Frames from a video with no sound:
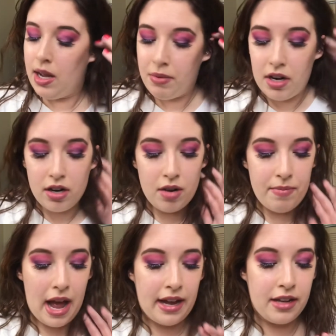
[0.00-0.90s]
I'm going to go
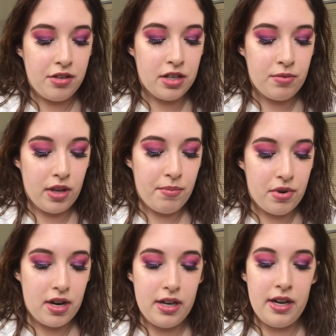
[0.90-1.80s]
back into this really
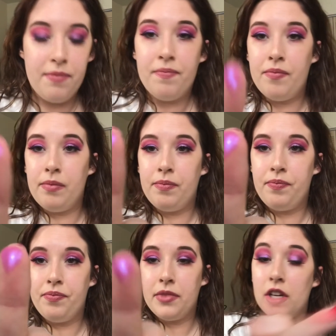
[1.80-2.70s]
pretty
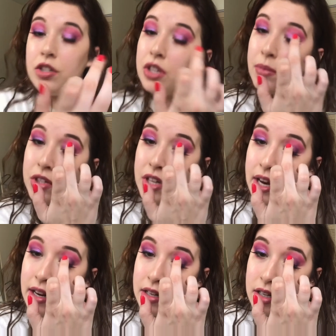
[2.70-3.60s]
shimmer
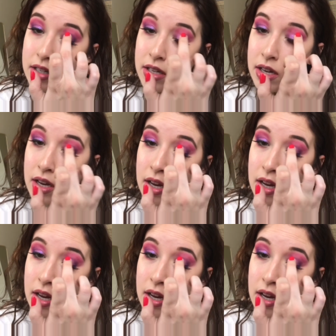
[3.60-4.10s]
shade and just